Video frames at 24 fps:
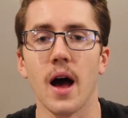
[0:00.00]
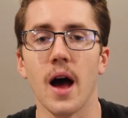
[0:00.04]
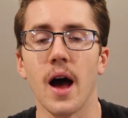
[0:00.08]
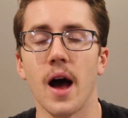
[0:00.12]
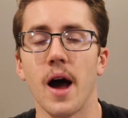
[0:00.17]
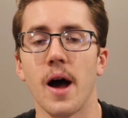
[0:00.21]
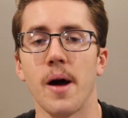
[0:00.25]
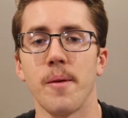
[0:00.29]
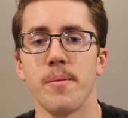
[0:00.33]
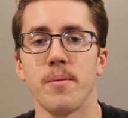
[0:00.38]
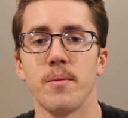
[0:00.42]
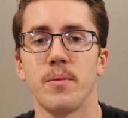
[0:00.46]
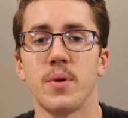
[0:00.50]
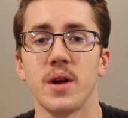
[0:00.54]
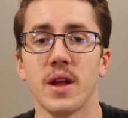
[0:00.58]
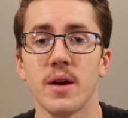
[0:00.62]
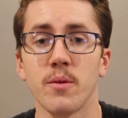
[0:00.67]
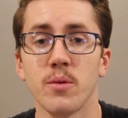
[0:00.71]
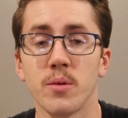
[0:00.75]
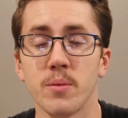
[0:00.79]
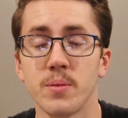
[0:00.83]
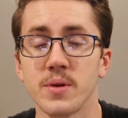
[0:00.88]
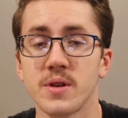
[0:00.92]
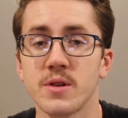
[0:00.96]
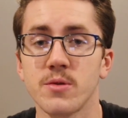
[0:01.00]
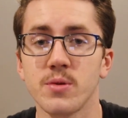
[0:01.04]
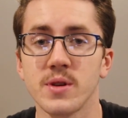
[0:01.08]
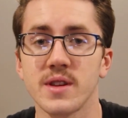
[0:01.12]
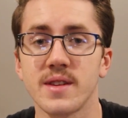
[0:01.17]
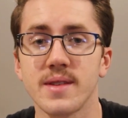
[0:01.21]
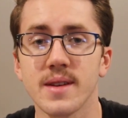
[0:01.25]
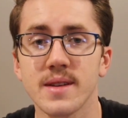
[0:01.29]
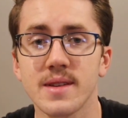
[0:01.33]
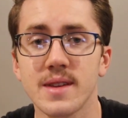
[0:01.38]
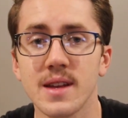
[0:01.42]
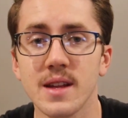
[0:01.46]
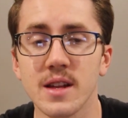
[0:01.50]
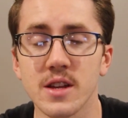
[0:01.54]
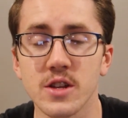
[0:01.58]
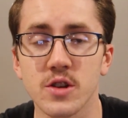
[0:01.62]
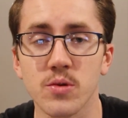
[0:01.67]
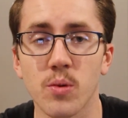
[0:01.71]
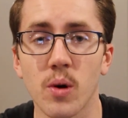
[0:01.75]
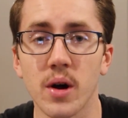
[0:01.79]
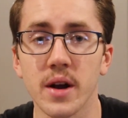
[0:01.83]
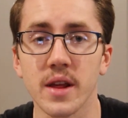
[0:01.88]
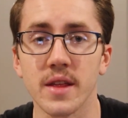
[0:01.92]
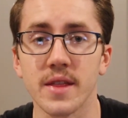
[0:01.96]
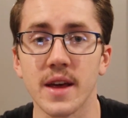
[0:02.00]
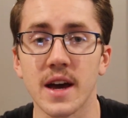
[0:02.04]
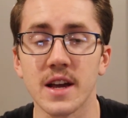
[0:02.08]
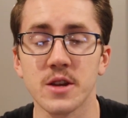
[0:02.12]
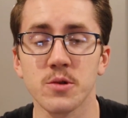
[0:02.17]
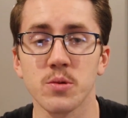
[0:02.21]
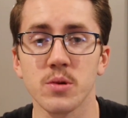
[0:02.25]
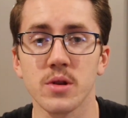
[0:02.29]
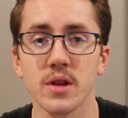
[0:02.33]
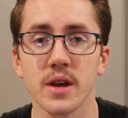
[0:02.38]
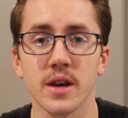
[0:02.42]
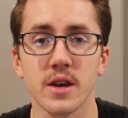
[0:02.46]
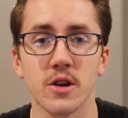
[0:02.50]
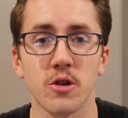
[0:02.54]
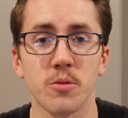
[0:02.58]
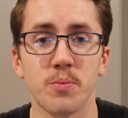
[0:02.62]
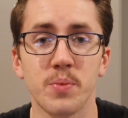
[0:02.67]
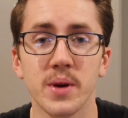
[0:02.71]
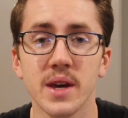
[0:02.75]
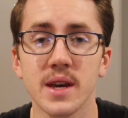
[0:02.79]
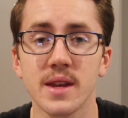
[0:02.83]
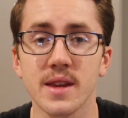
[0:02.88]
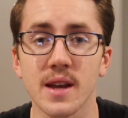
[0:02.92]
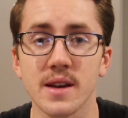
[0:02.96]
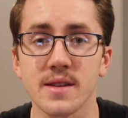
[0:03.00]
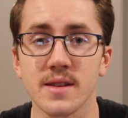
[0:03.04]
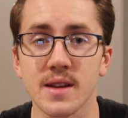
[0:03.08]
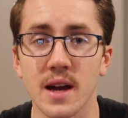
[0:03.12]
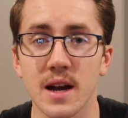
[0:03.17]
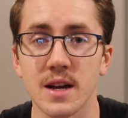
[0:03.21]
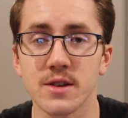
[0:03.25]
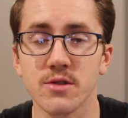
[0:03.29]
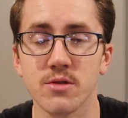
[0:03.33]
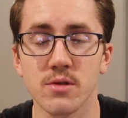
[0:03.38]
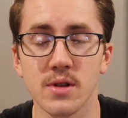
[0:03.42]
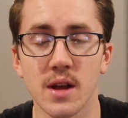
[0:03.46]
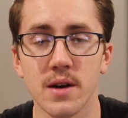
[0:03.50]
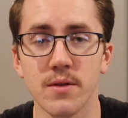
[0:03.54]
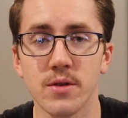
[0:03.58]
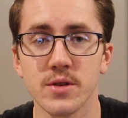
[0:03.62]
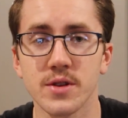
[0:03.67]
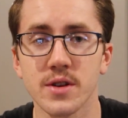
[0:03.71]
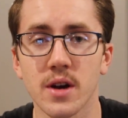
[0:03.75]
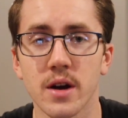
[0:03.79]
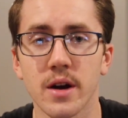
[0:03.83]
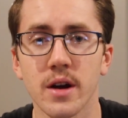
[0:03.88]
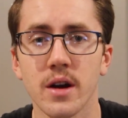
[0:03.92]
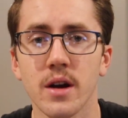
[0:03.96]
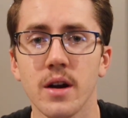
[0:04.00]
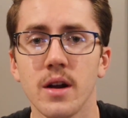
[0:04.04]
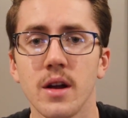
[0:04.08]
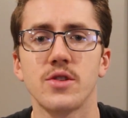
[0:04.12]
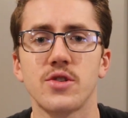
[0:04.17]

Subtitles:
But between 16 and 20, that's when like your peak testosterone levels are.